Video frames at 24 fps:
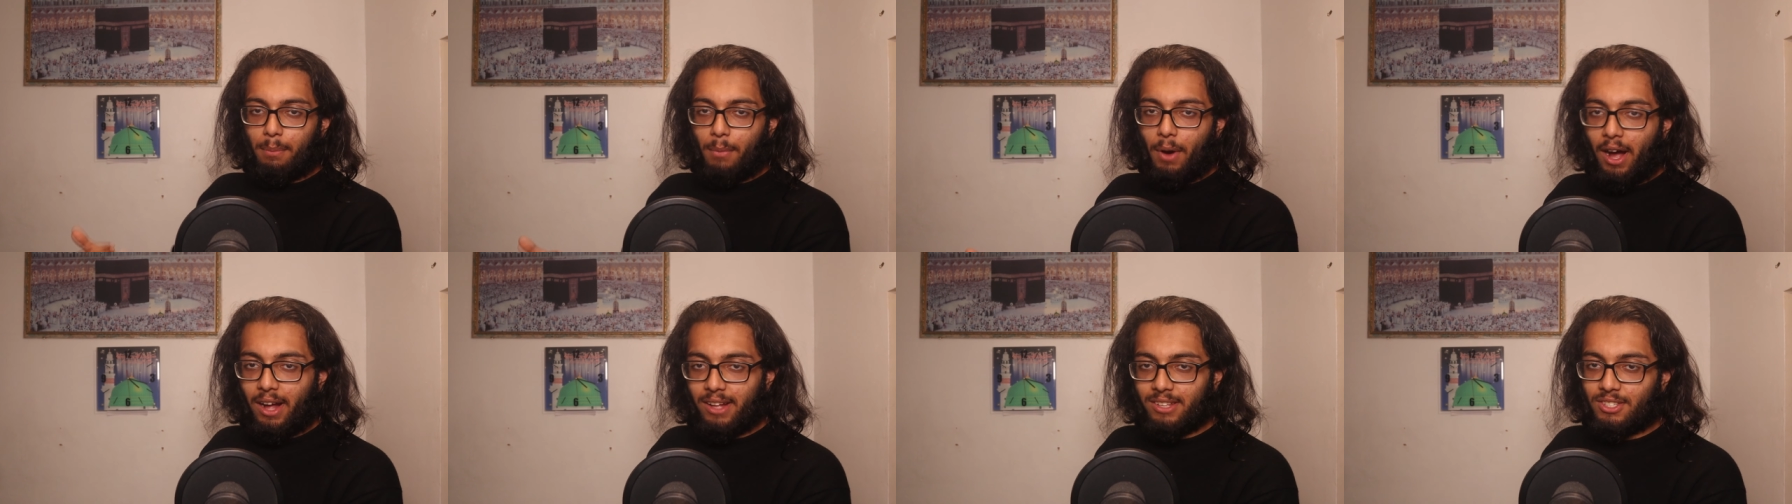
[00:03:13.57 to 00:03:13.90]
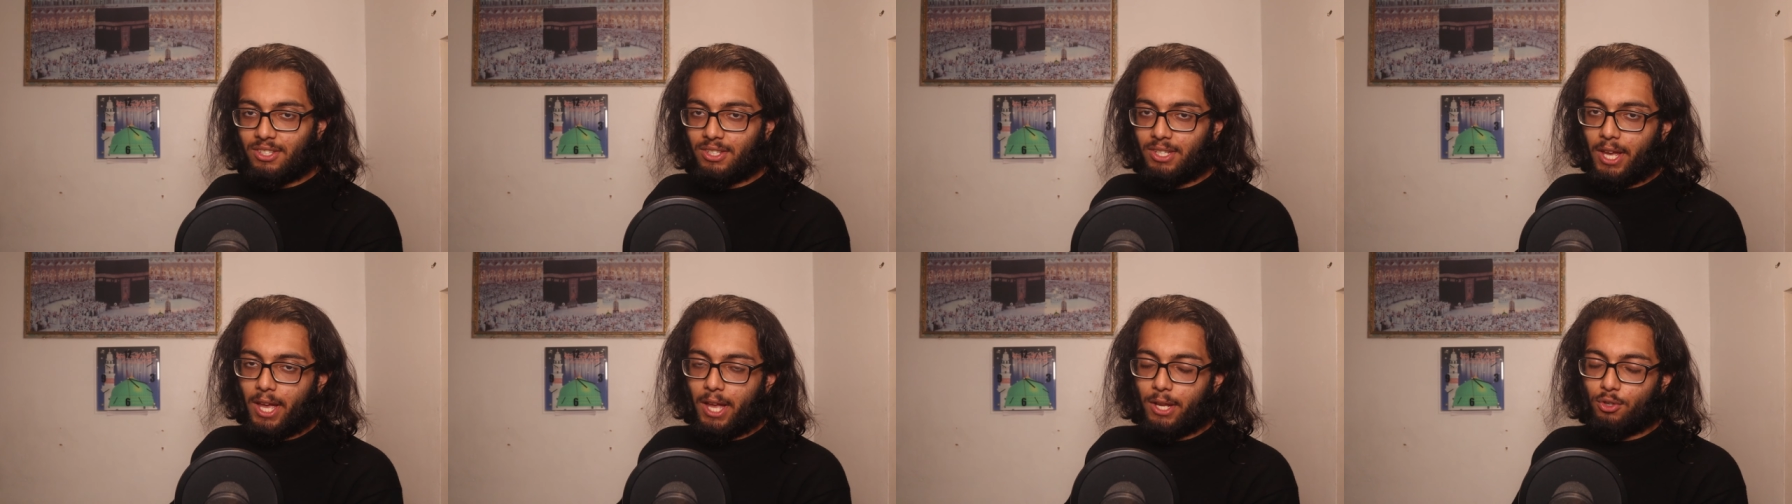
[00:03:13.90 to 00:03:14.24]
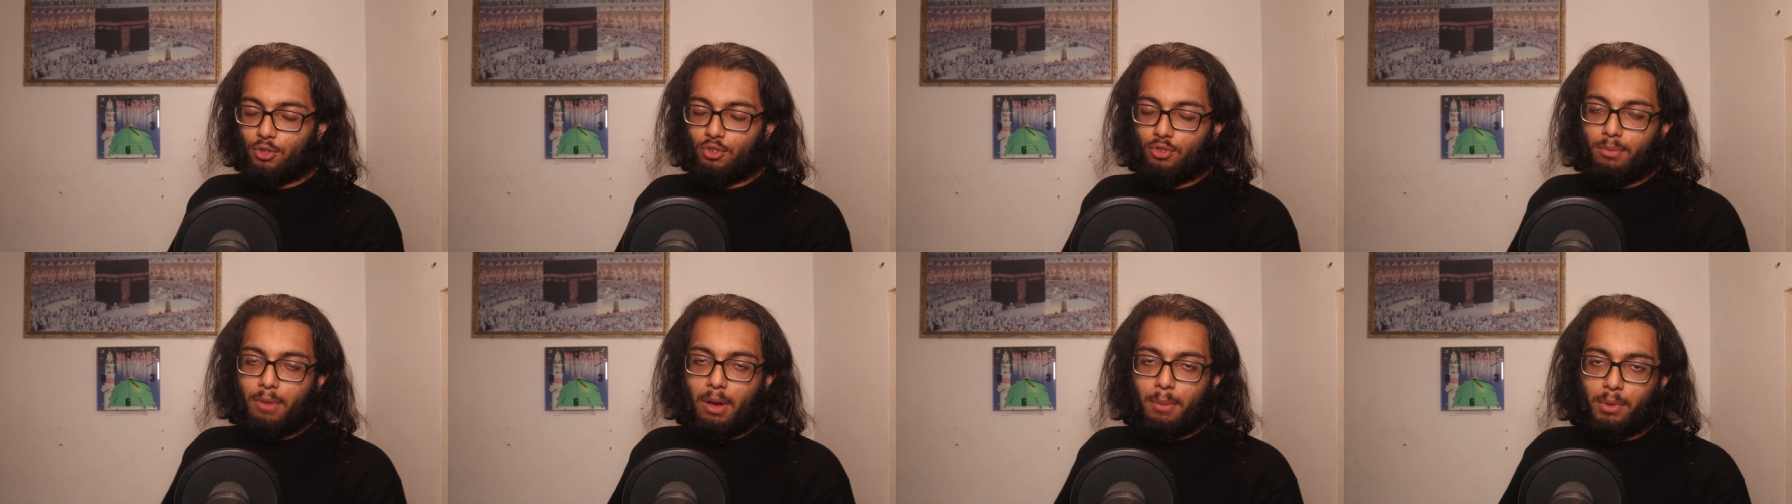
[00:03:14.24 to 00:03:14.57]
mindset.
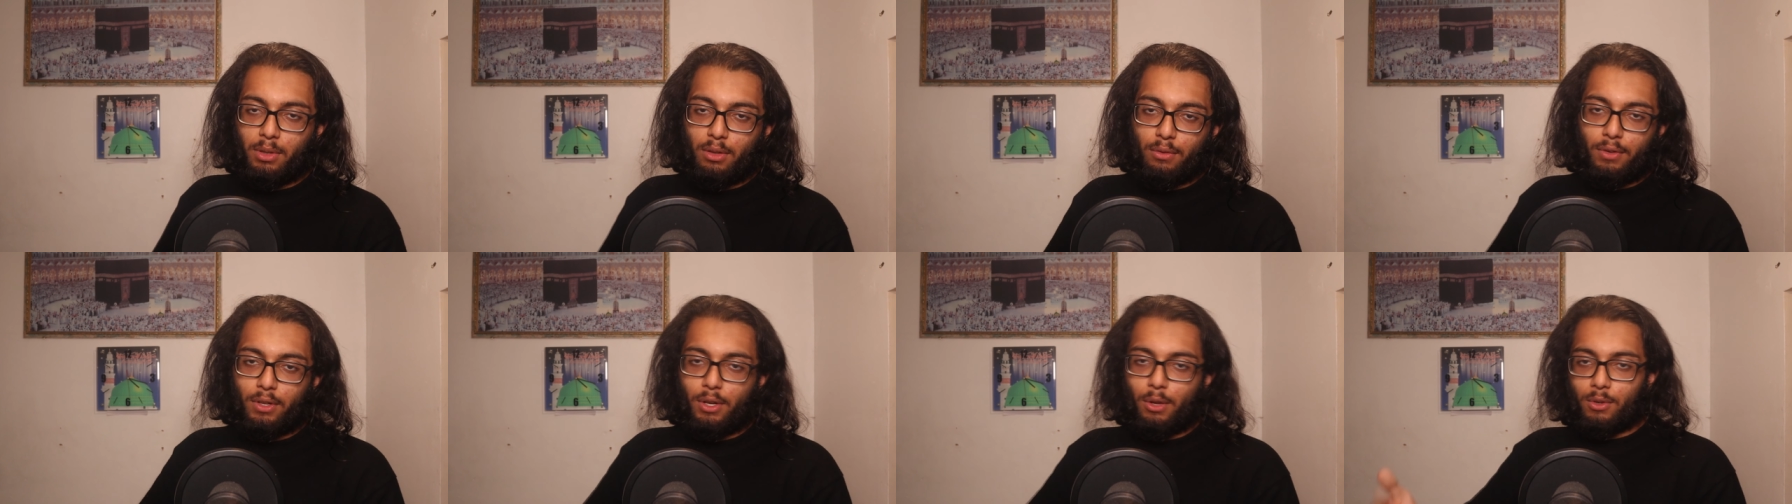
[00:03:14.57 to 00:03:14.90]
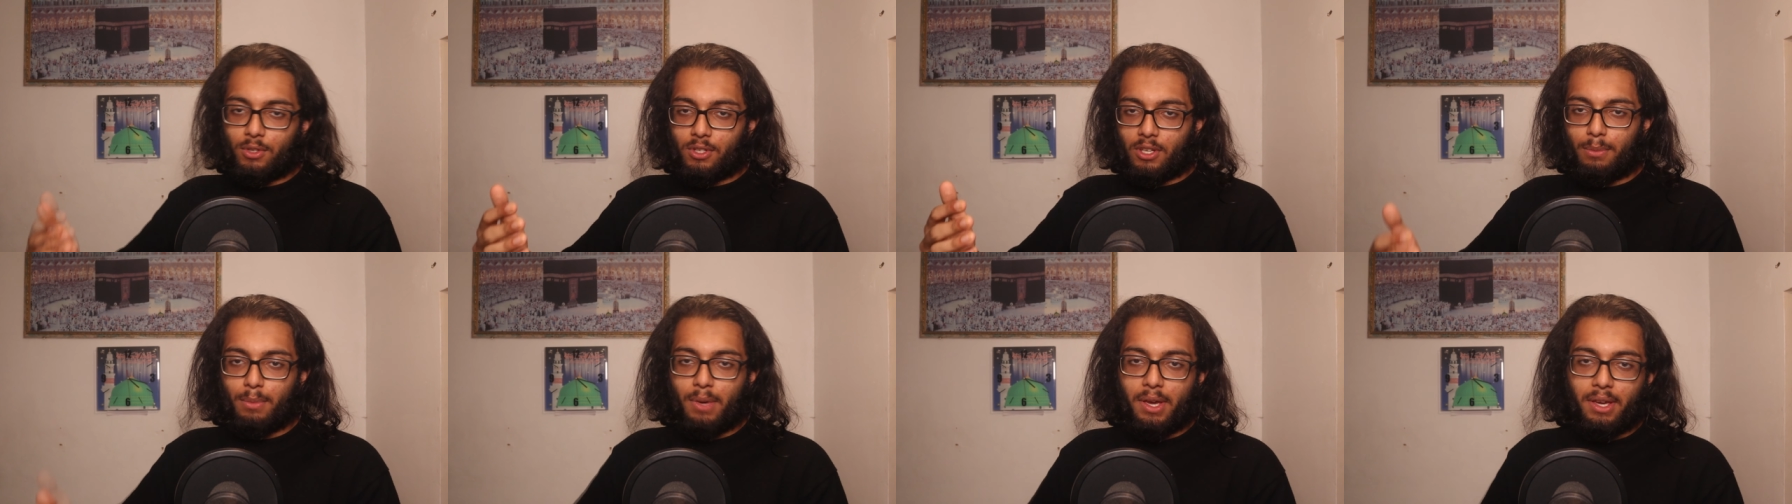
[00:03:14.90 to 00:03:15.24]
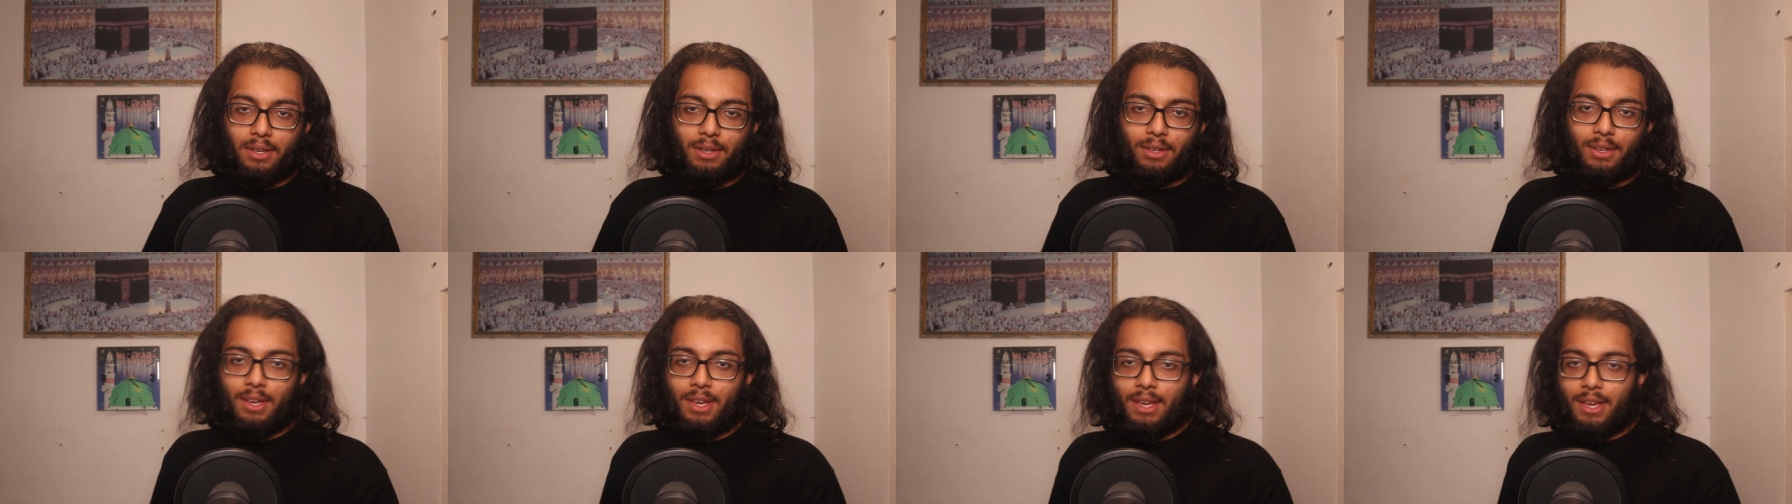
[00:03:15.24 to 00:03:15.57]
And remember the videos I
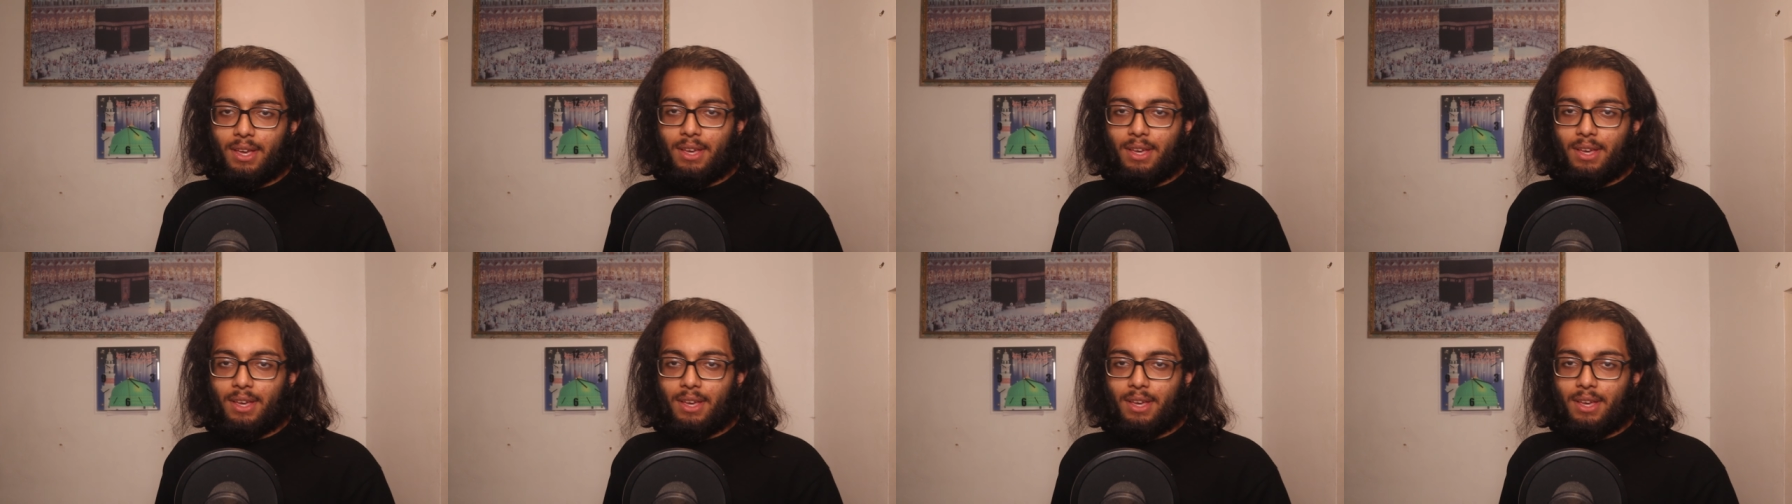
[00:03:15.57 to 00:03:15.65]
make?